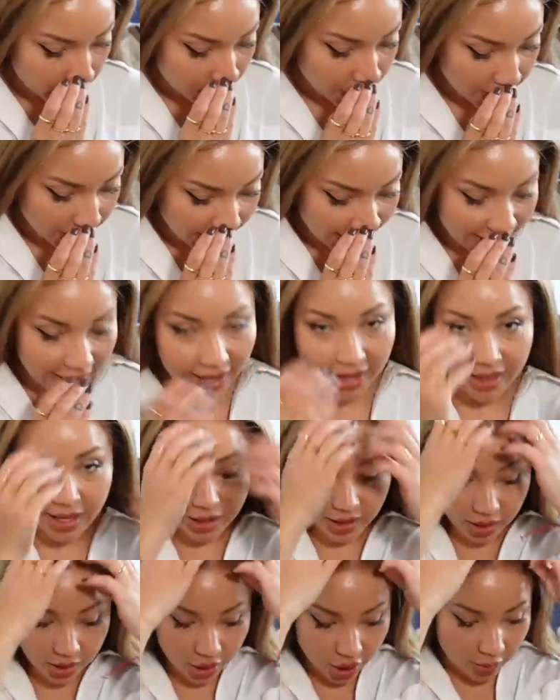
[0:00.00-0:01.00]
So yeah,
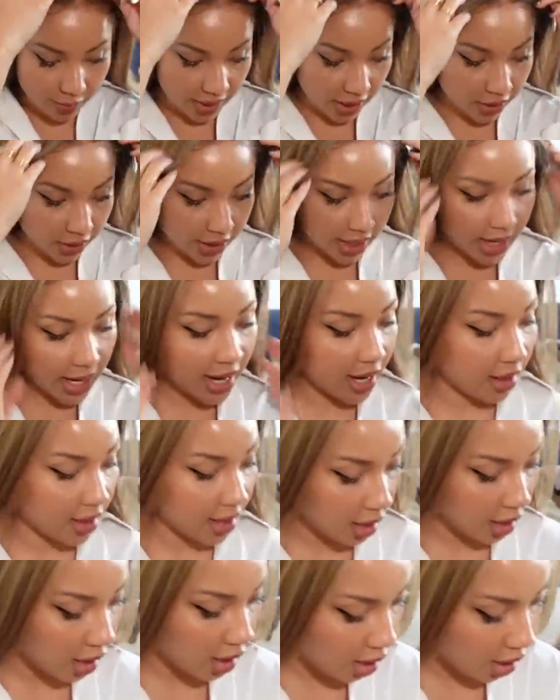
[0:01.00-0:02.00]
that's the Tommy locket. And
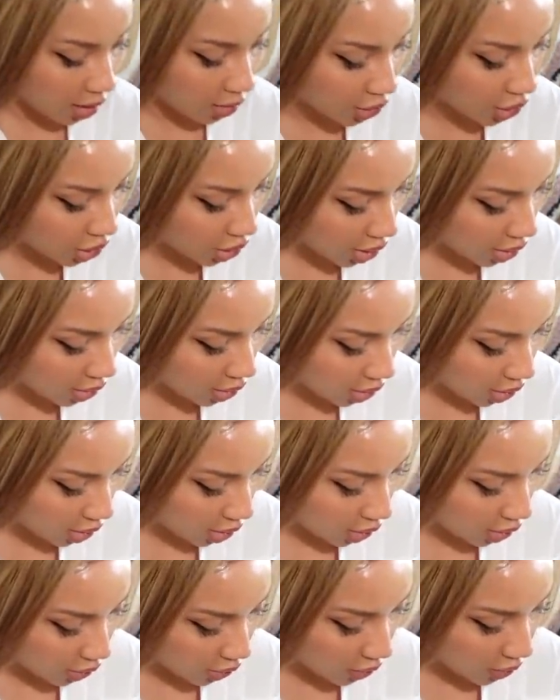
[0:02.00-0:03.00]
then I'll show
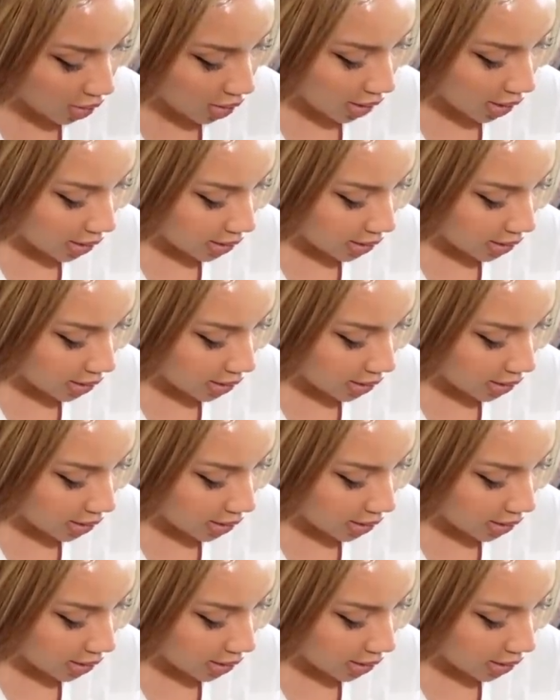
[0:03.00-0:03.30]
you,